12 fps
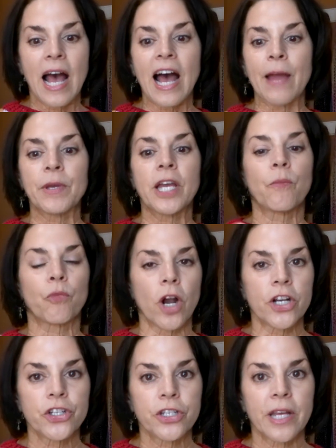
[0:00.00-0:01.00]
I become
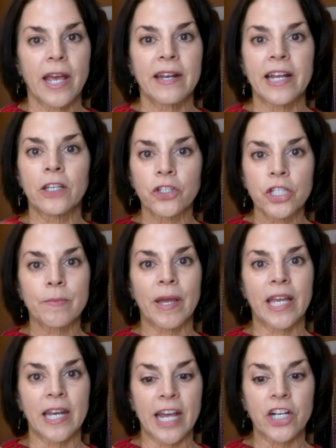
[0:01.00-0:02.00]
rushed and I lose my
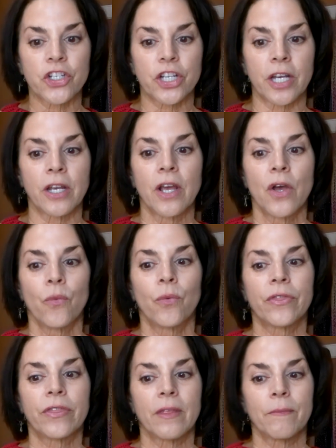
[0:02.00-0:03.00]
connection with,